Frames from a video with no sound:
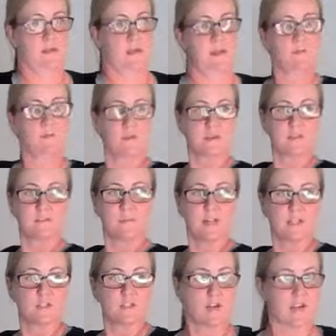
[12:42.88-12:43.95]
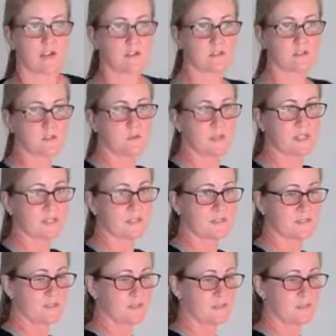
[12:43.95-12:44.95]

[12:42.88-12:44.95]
Okay. What if my triangle twists